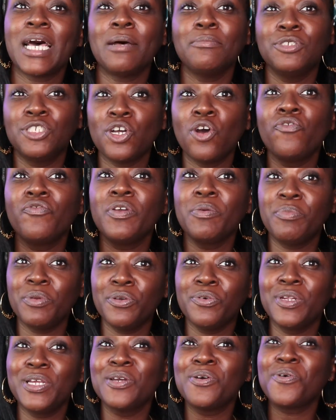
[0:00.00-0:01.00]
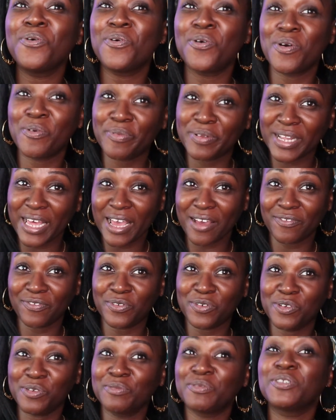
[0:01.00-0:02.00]
I'm Jovi Beauty on all
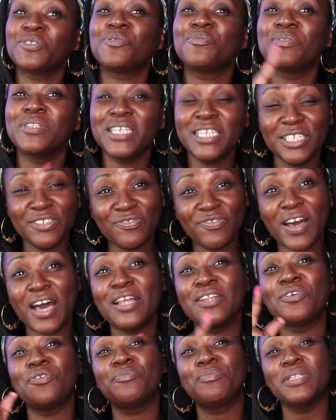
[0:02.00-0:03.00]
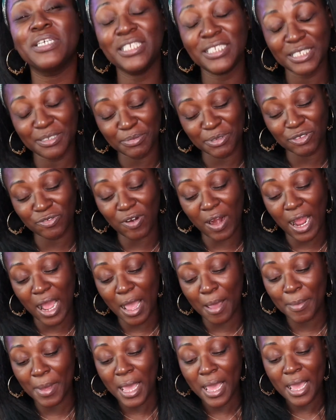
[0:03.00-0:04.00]
platforms. So please follow, please
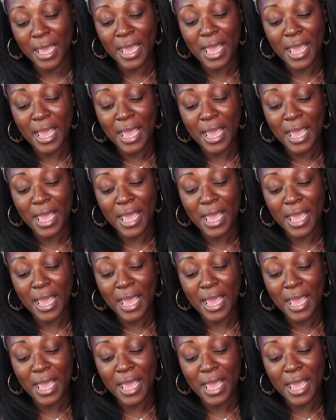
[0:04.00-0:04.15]
subscribe.